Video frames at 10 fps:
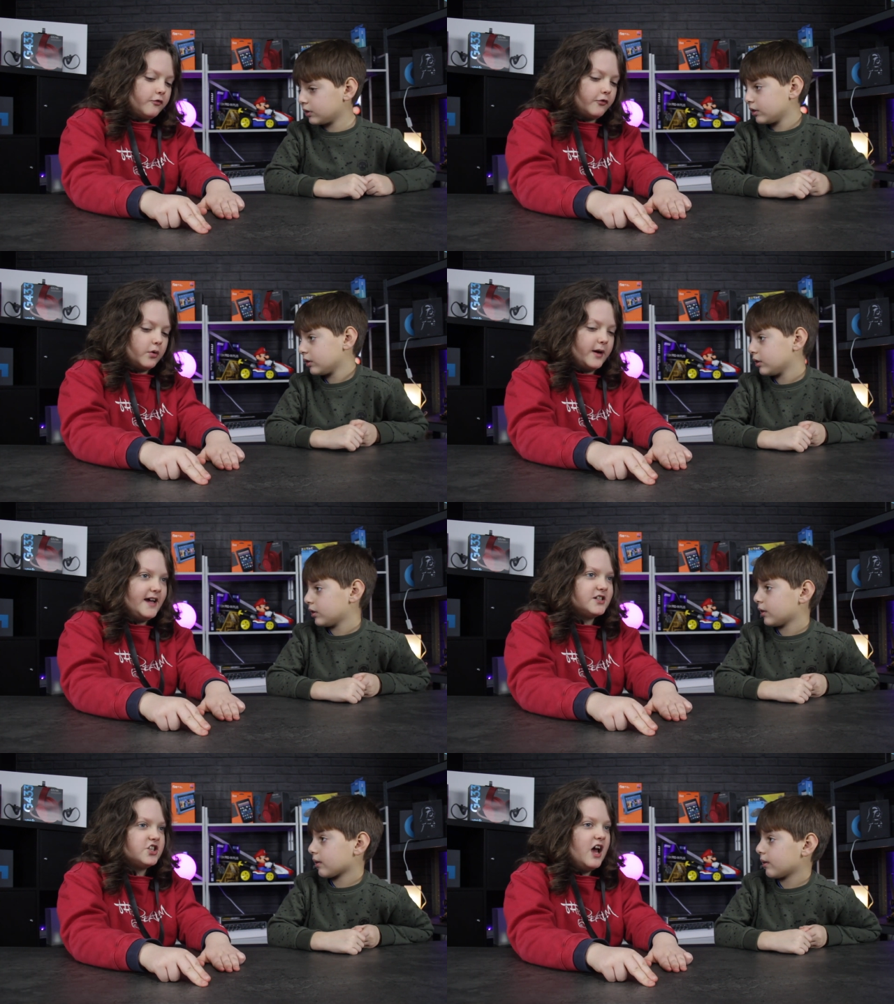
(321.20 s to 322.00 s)
Speaker 1: through
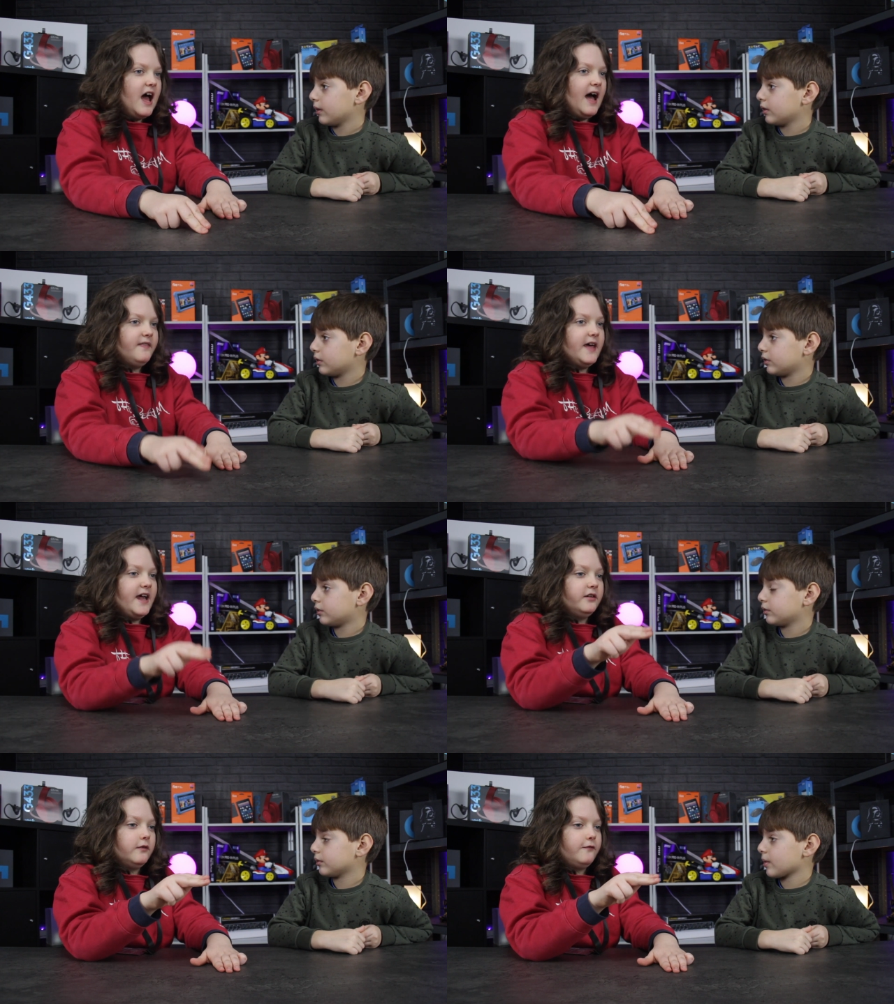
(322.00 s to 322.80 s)
it, and
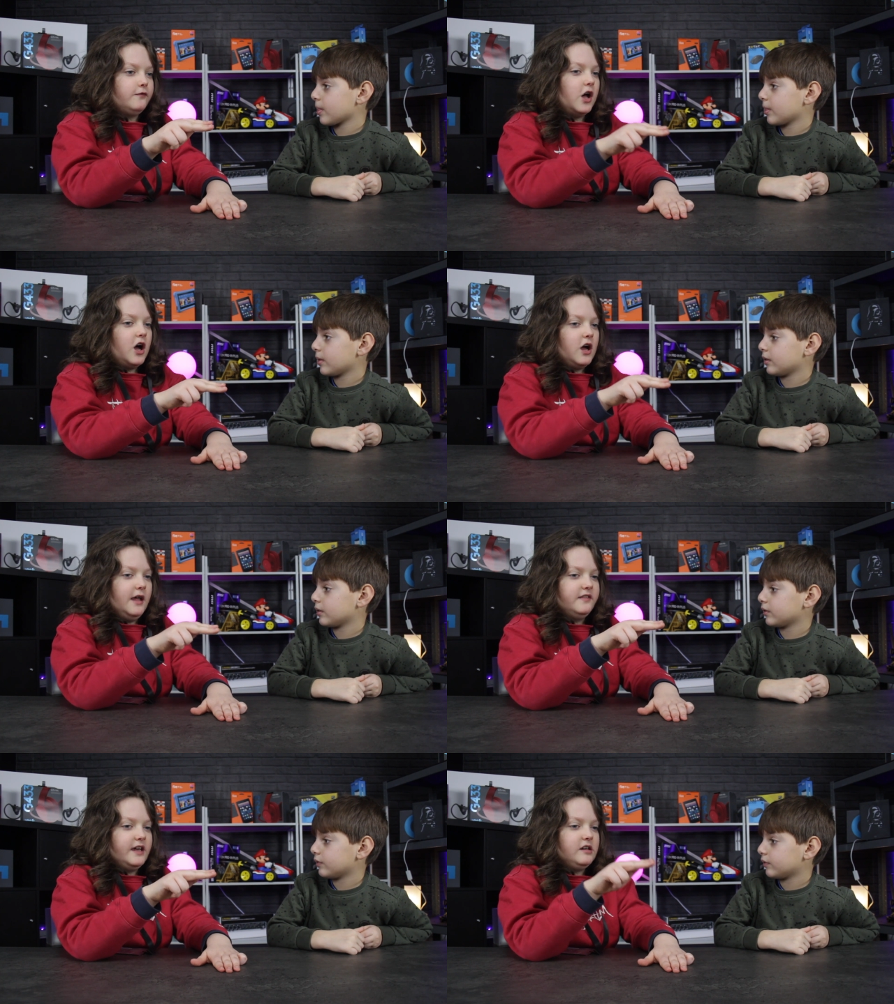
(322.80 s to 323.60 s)
then flop,
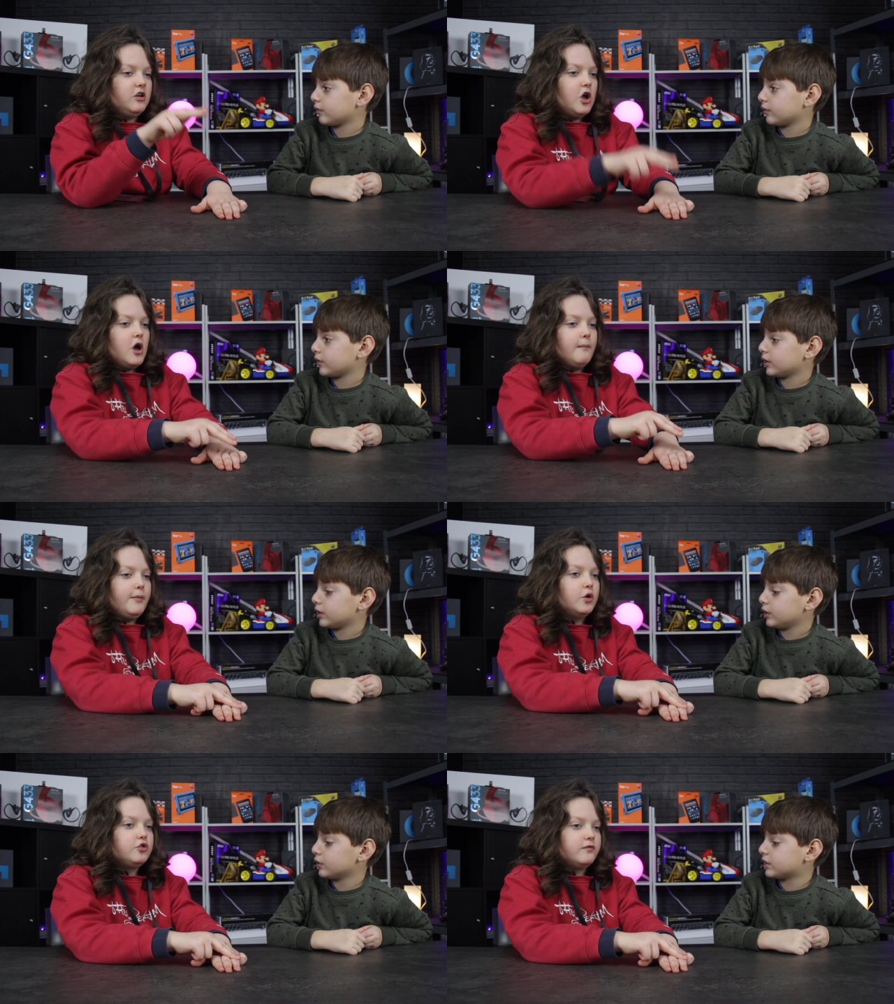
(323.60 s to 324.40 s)
and then
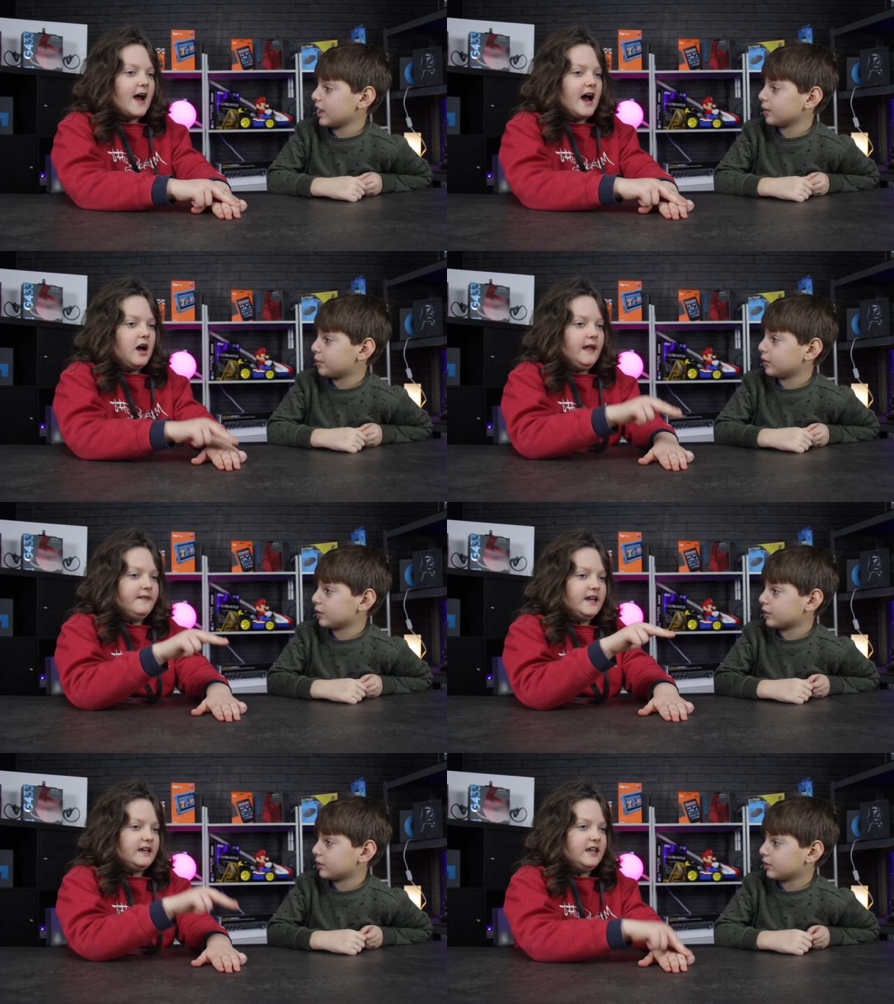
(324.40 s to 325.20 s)
build a wrap, and
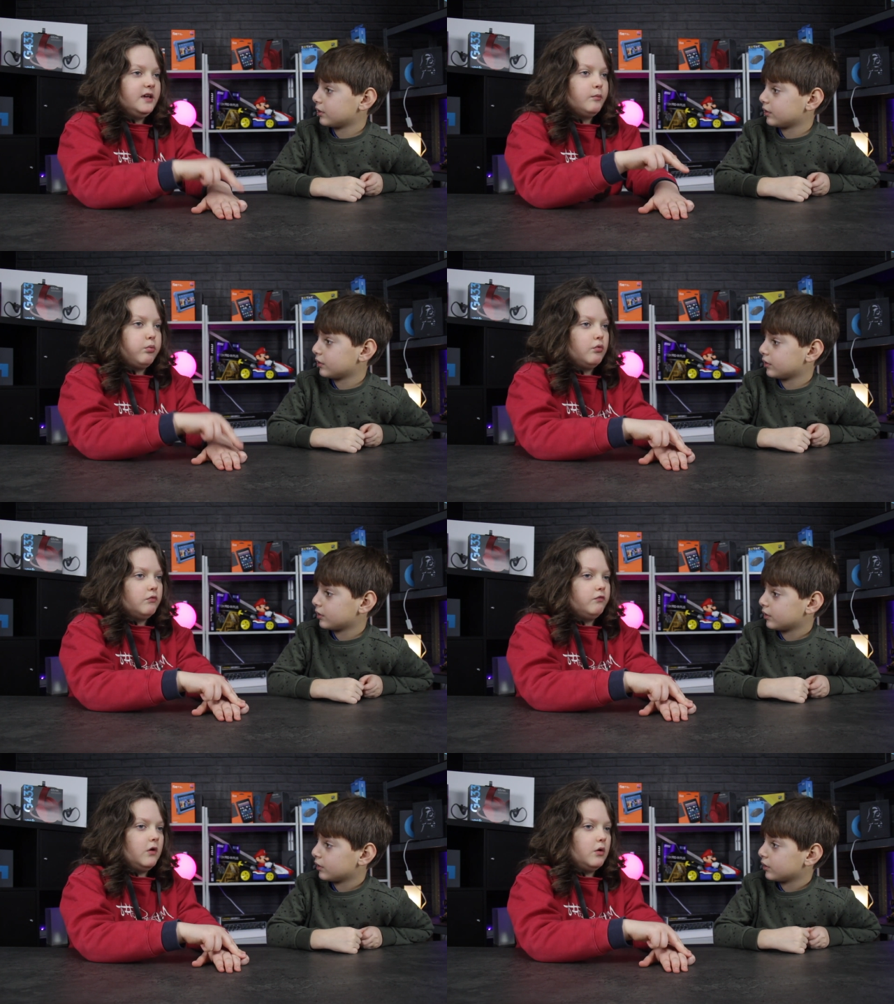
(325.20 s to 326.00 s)
then keep
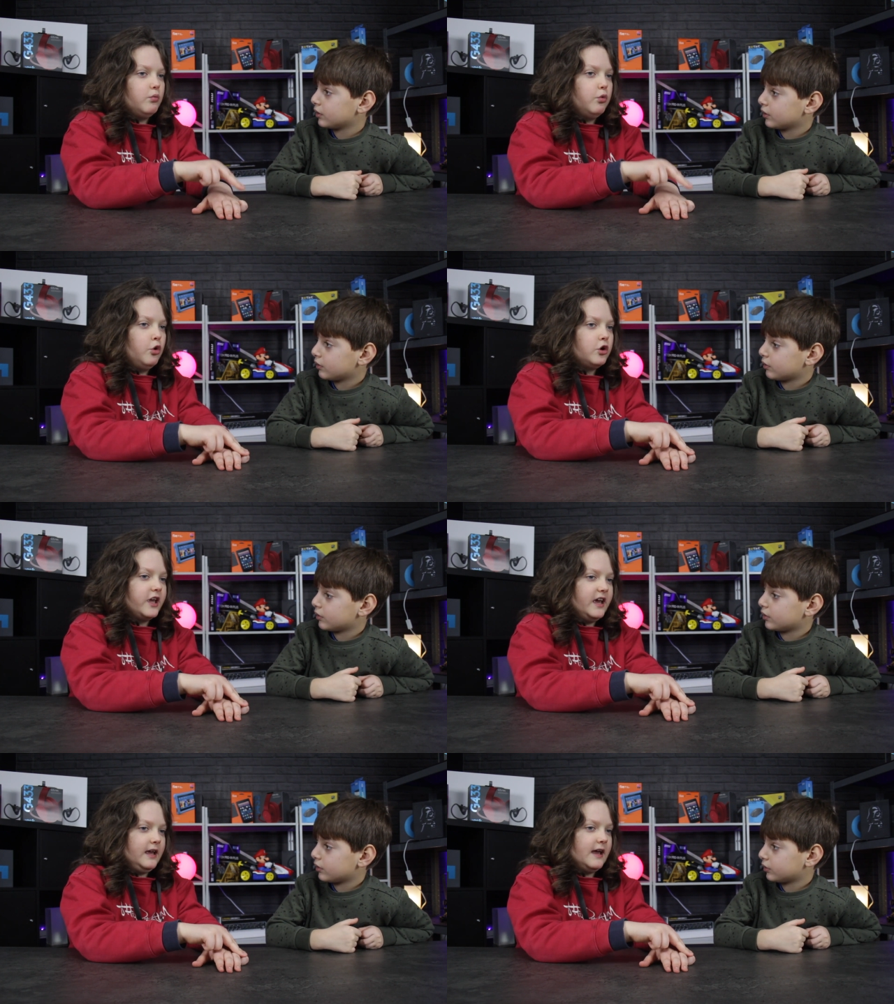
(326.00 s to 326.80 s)

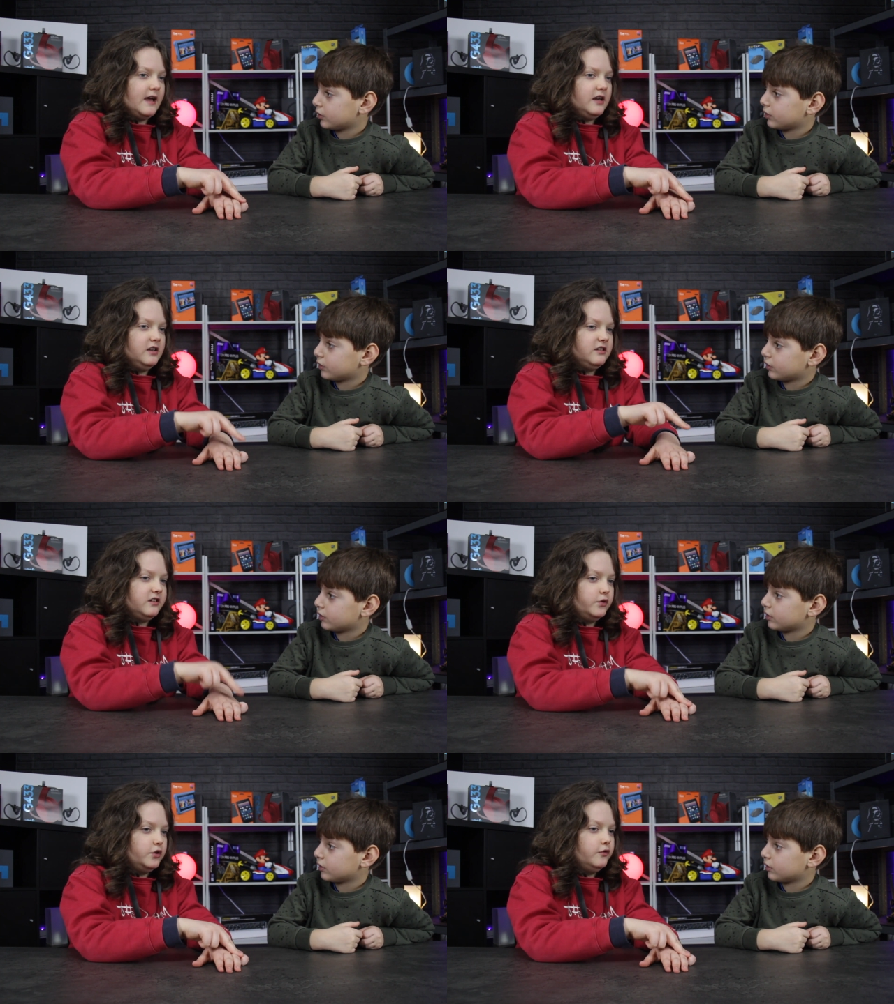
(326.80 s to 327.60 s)
walking
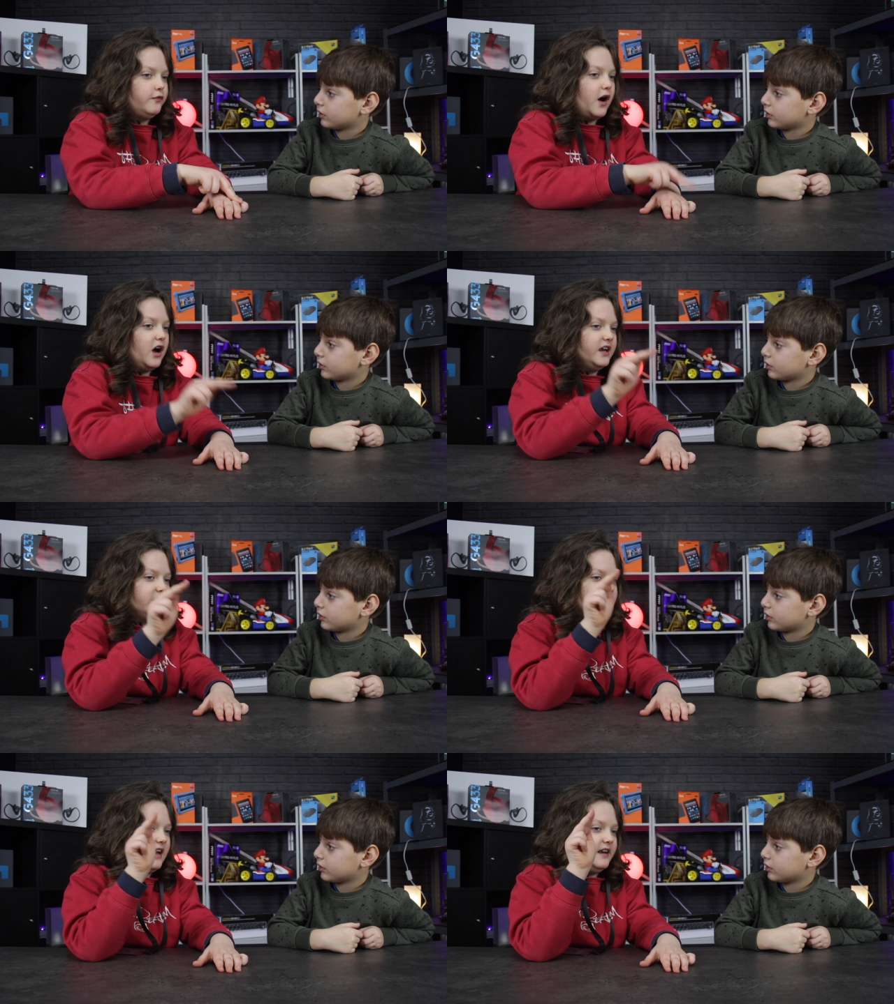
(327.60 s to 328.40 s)
until you
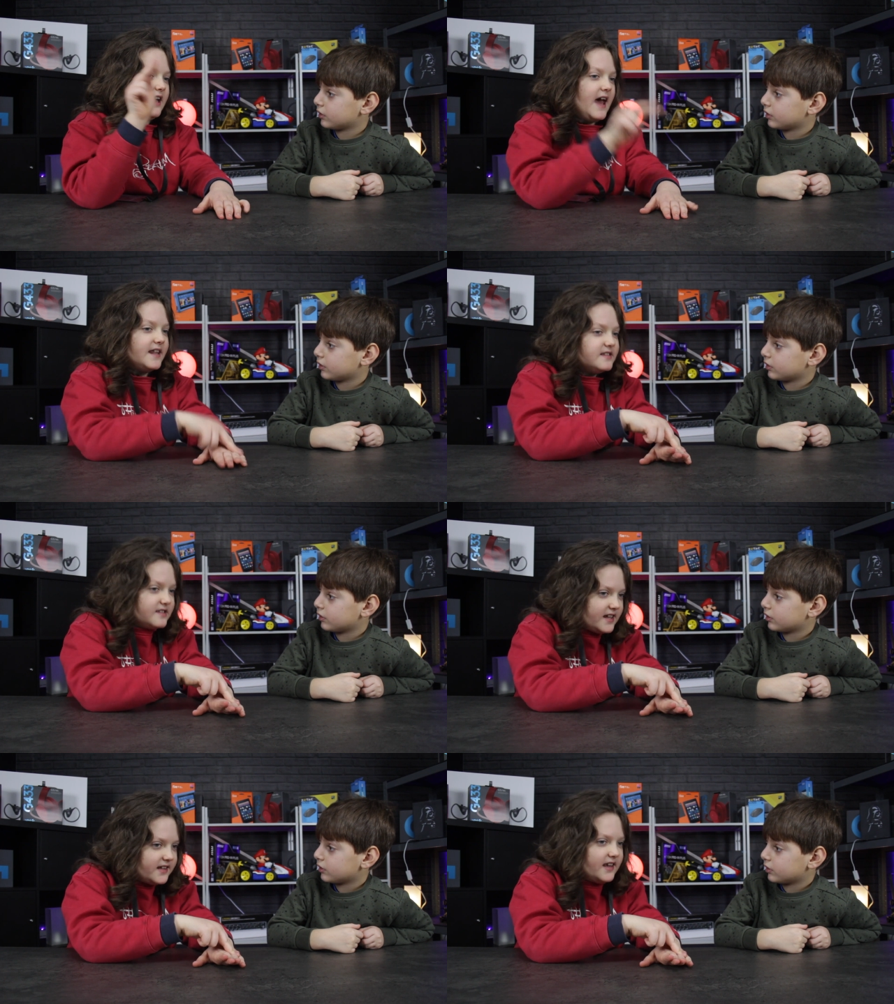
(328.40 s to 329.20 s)
find an end
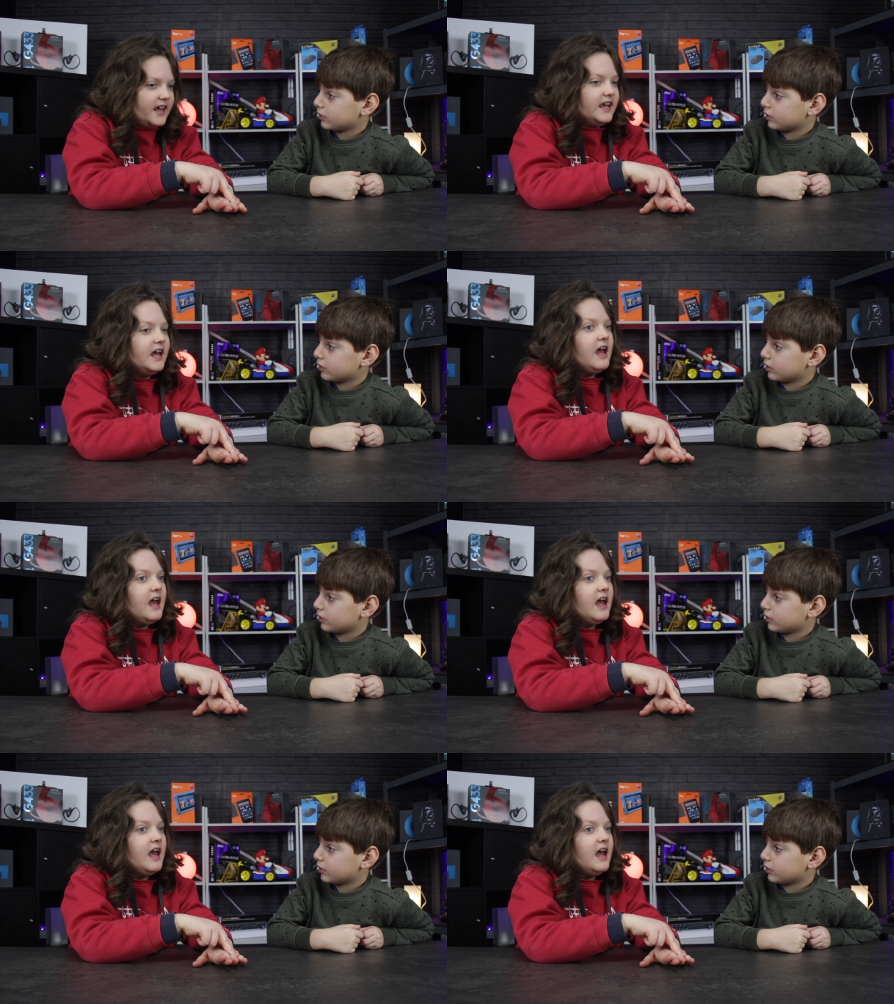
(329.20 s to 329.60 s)
city.